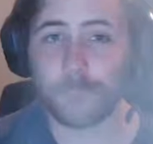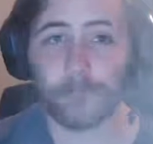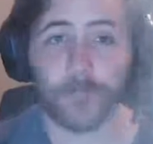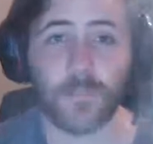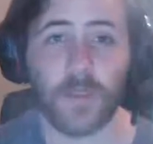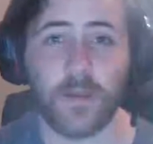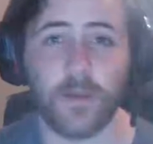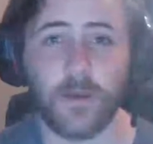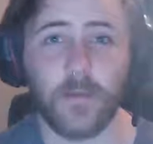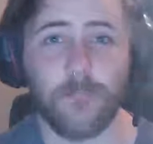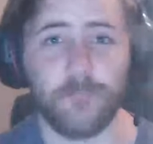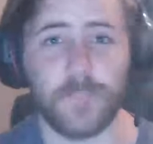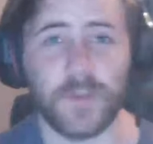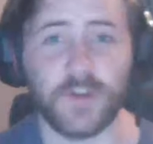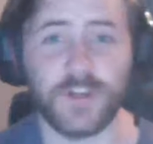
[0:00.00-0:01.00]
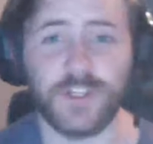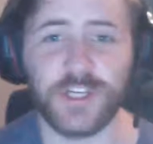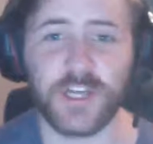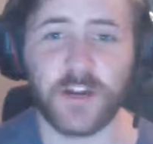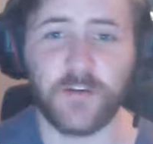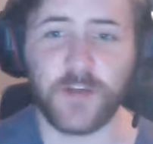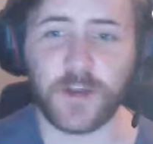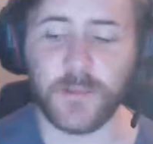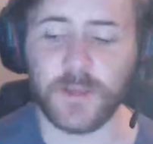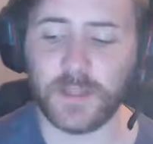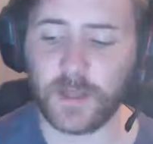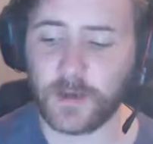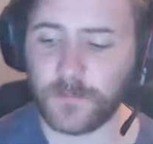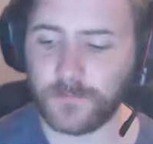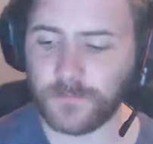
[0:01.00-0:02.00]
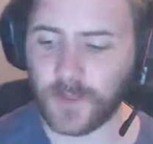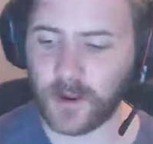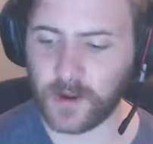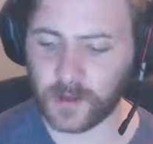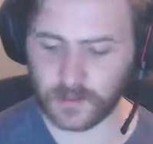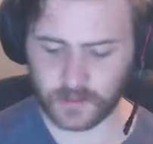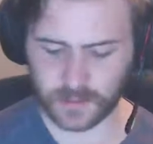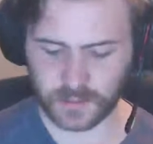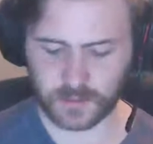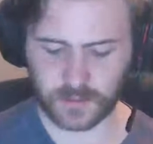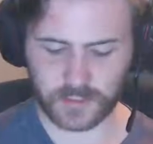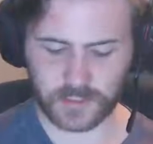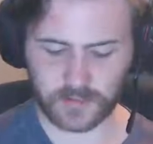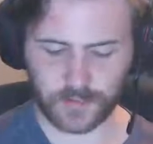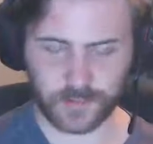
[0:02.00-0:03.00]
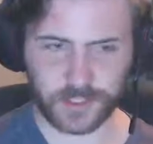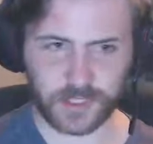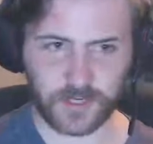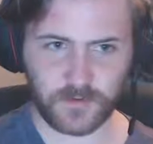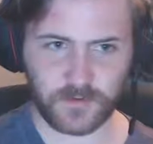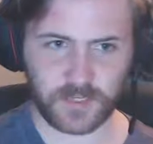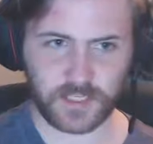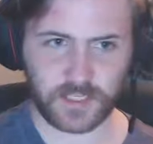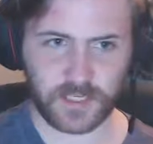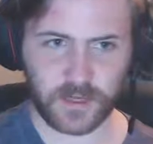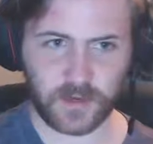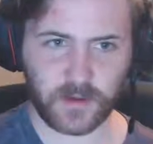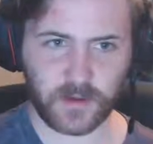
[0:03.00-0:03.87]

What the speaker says: Yeah, good shit. I'd recommend that. Alright, so let's switch out this tank.